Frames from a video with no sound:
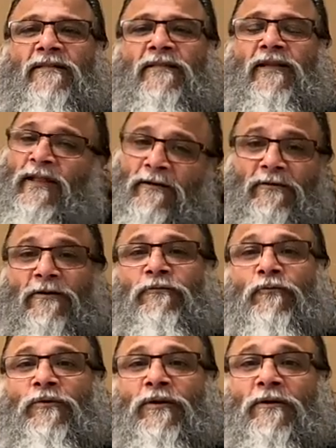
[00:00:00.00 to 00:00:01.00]
Then every
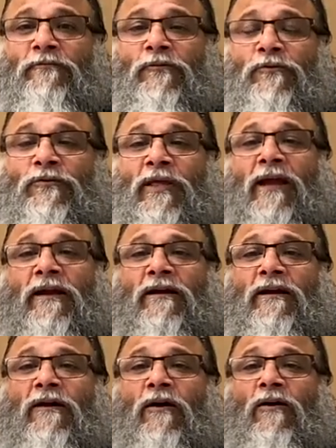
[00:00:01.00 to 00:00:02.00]
food, if you thank,
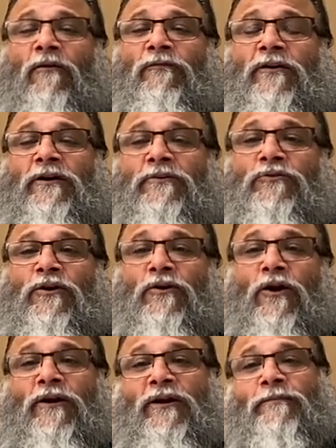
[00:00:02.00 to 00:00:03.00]
offer it to the
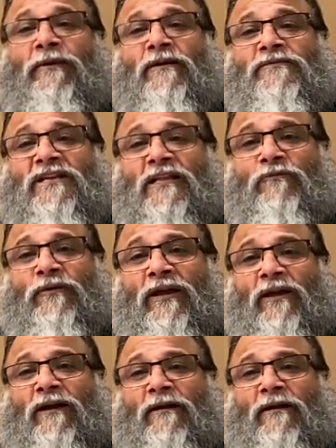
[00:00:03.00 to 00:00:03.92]
Lord, it becomes sattvic.